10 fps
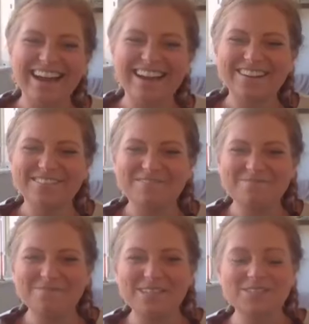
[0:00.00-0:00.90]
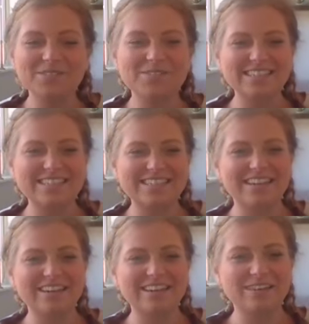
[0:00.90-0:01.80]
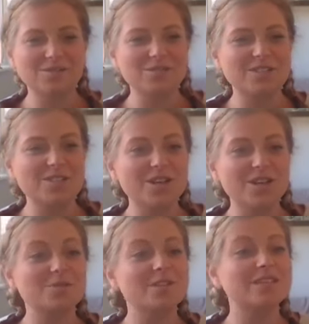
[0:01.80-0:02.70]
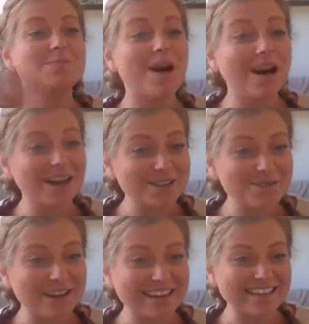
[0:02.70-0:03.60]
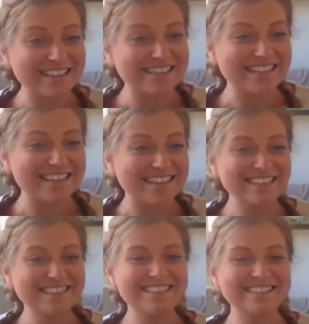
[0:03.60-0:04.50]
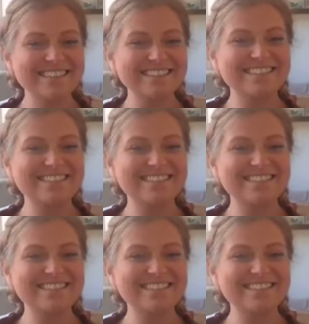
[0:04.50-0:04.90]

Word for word: Um, but it's always uh, it's always service with a smile as well, Iain, isn't it? Always,